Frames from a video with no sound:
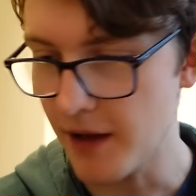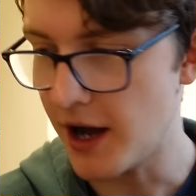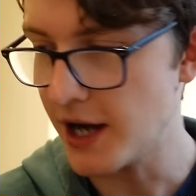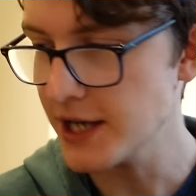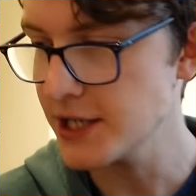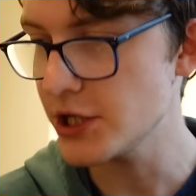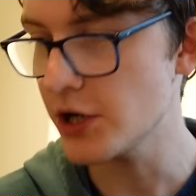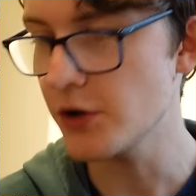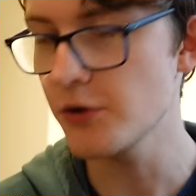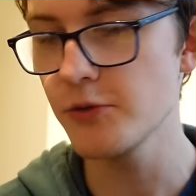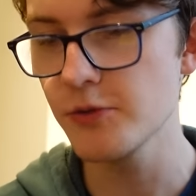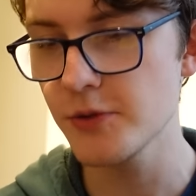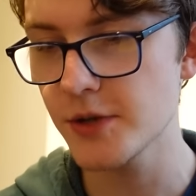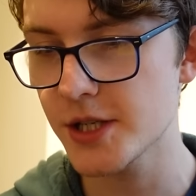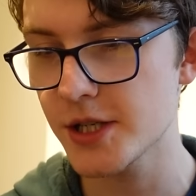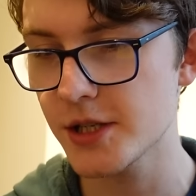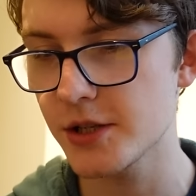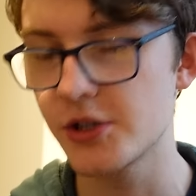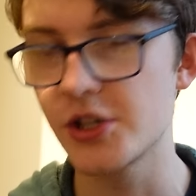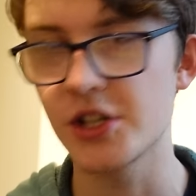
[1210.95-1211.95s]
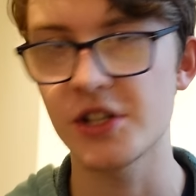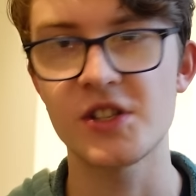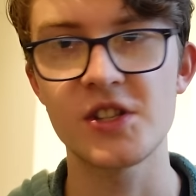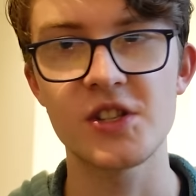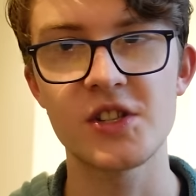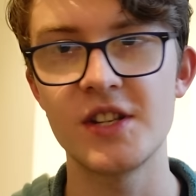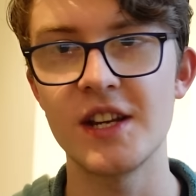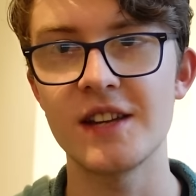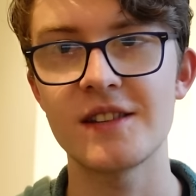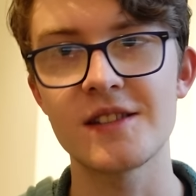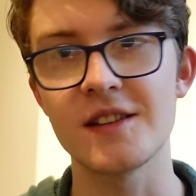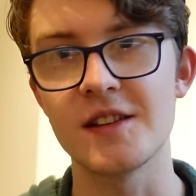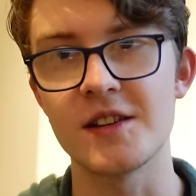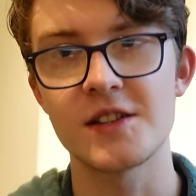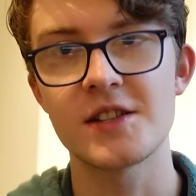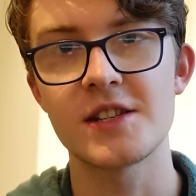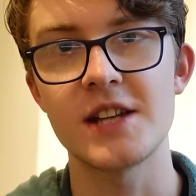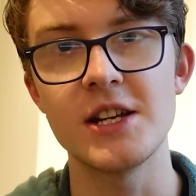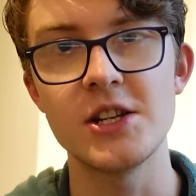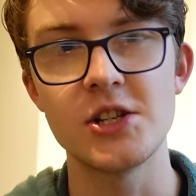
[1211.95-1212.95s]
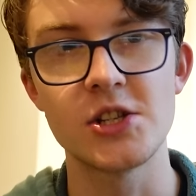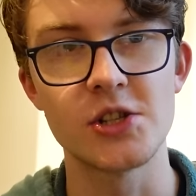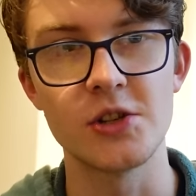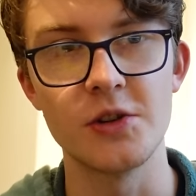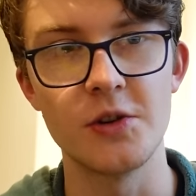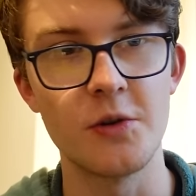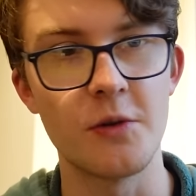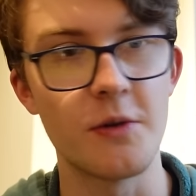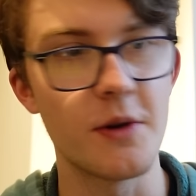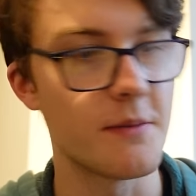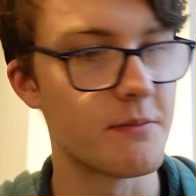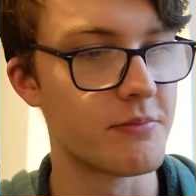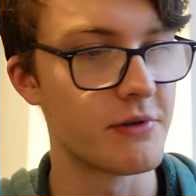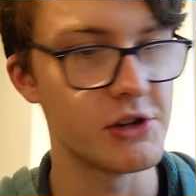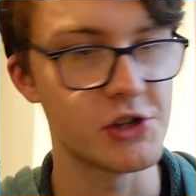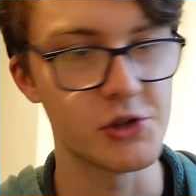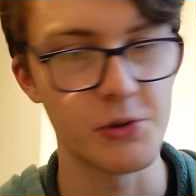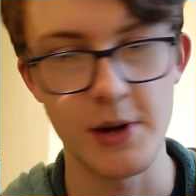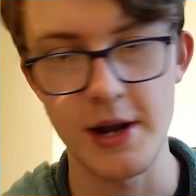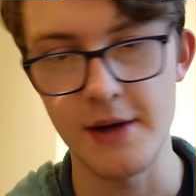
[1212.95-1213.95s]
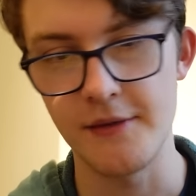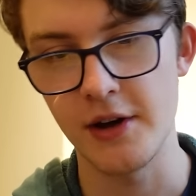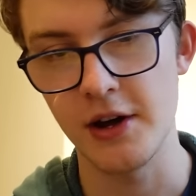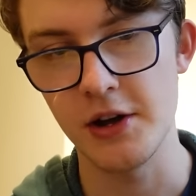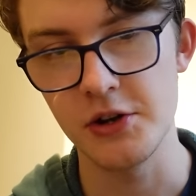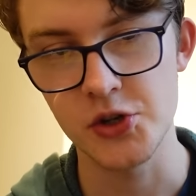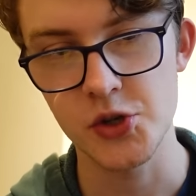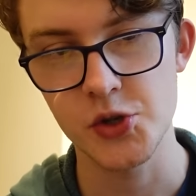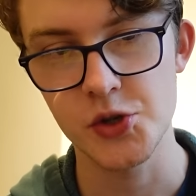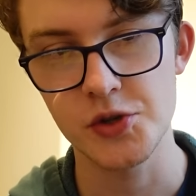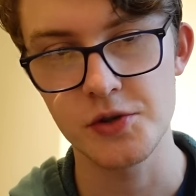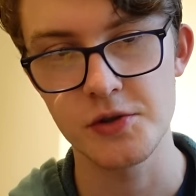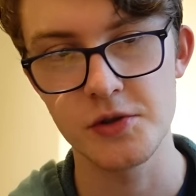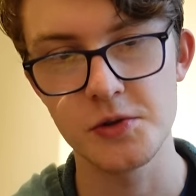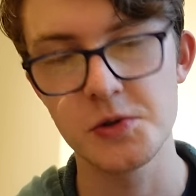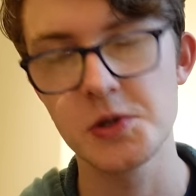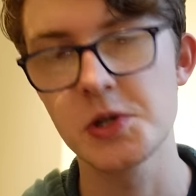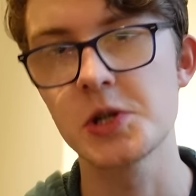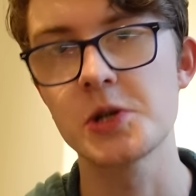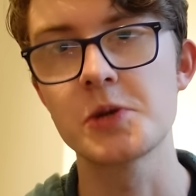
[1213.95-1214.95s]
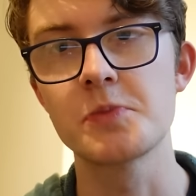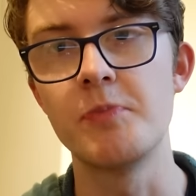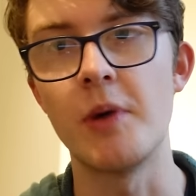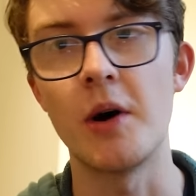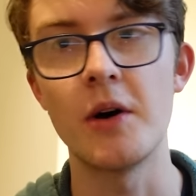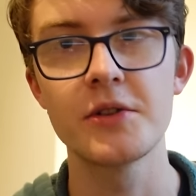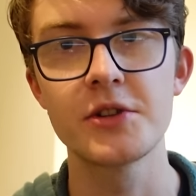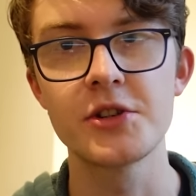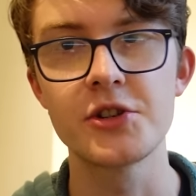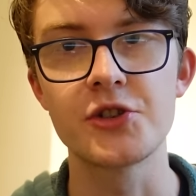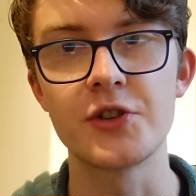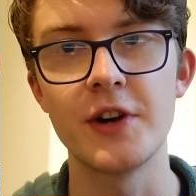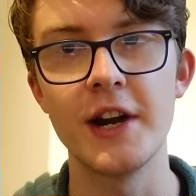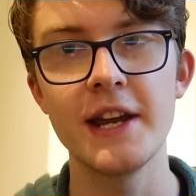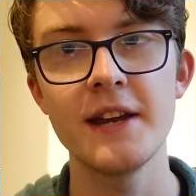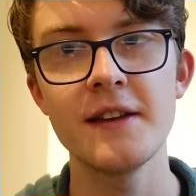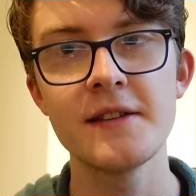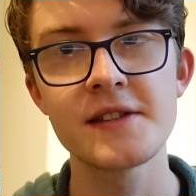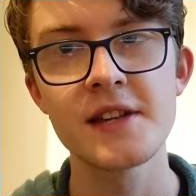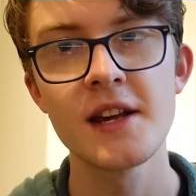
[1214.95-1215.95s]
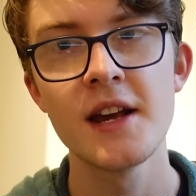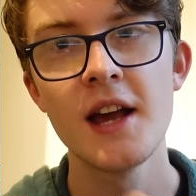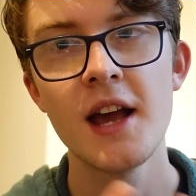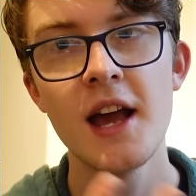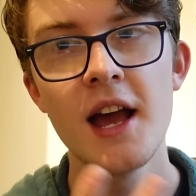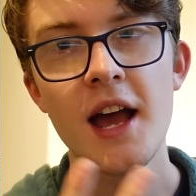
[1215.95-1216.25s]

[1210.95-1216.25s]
I don't just sit at a station or at a bridge or whatever and just spot trains.